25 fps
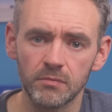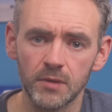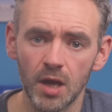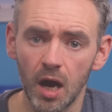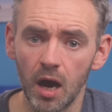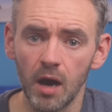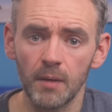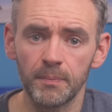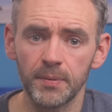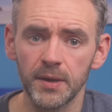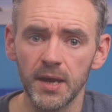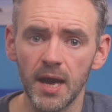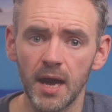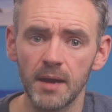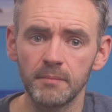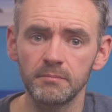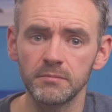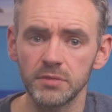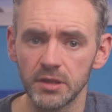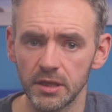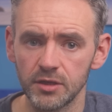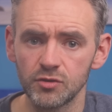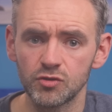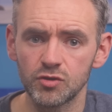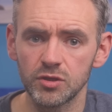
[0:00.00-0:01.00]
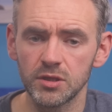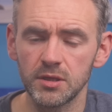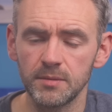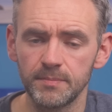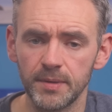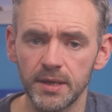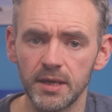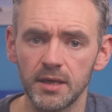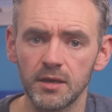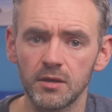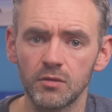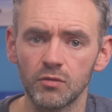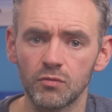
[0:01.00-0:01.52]
RPM literally
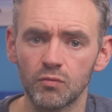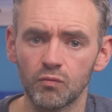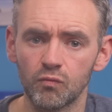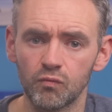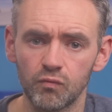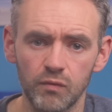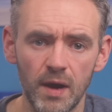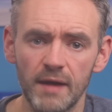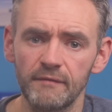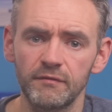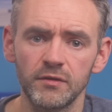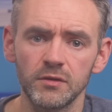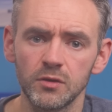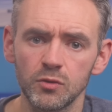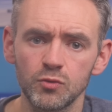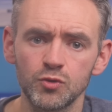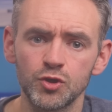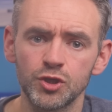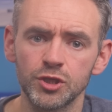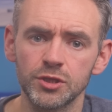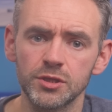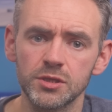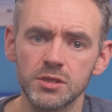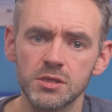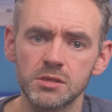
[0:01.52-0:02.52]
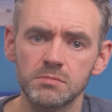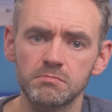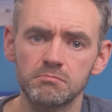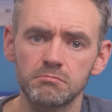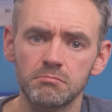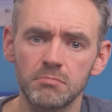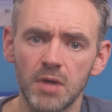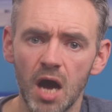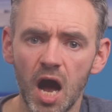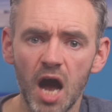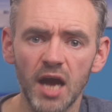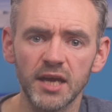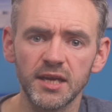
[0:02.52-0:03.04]
being revolutions,
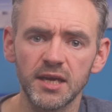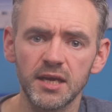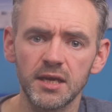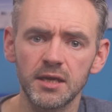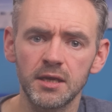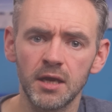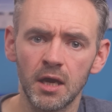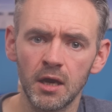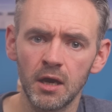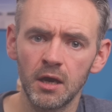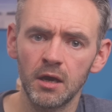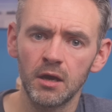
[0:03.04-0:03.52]
i.e.